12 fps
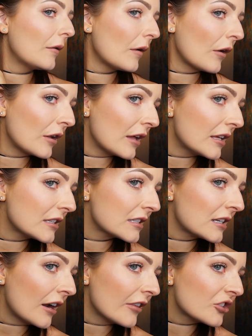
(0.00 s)
I'm going to
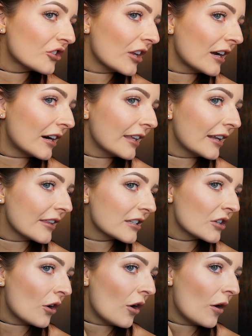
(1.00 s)
start the straightener here at the
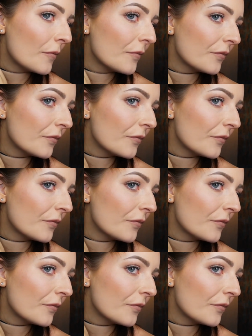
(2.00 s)
top,